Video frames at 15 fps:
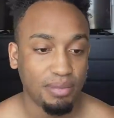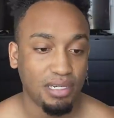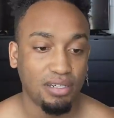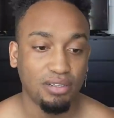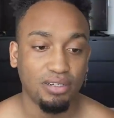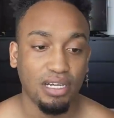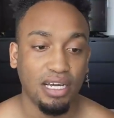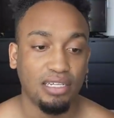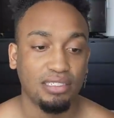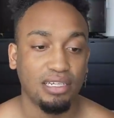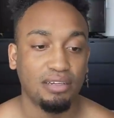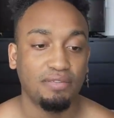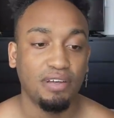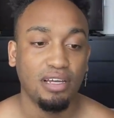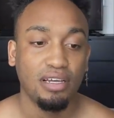I know you guys
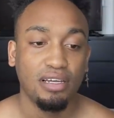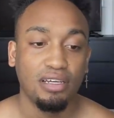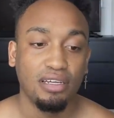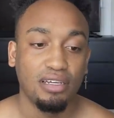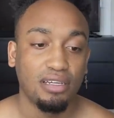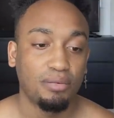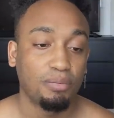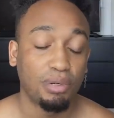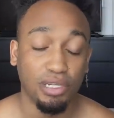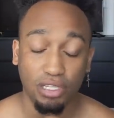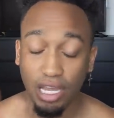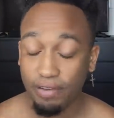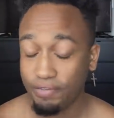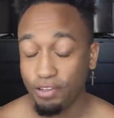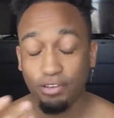have, but
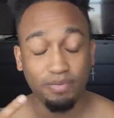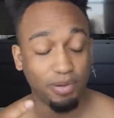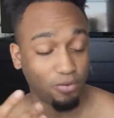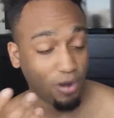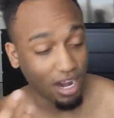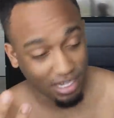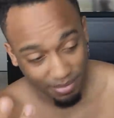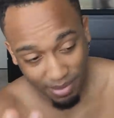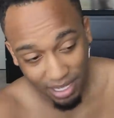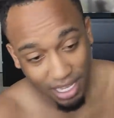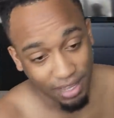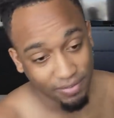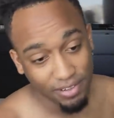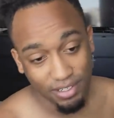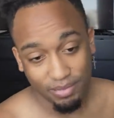if you've been watching my
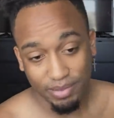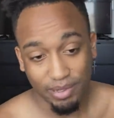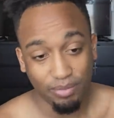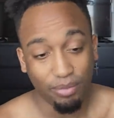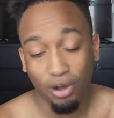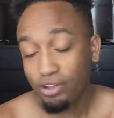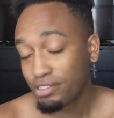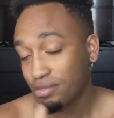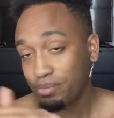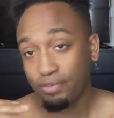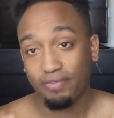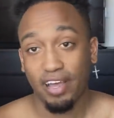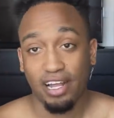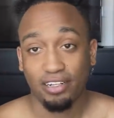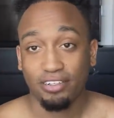life, there's been multiple
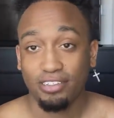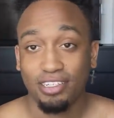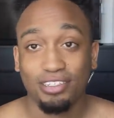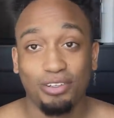factors